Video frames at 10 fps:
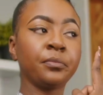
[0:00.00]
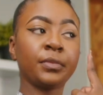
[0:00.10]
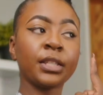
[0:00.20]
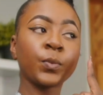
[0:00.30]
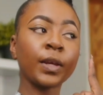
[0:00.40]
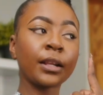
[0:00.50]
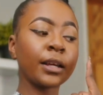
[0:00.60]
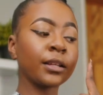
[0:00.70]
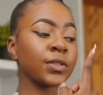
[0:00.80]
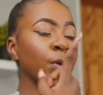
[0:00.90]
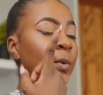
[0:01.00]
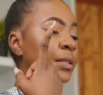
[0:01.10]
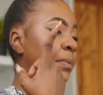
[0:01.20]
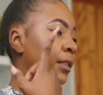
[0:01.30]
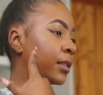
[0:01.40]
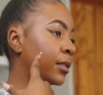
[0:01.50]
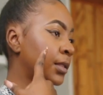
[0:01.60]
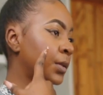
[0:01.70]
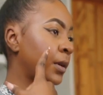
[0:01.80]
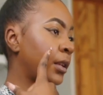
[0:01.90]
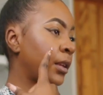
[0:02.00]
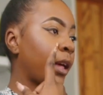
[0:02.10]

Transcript: this wing liner is always better than this one.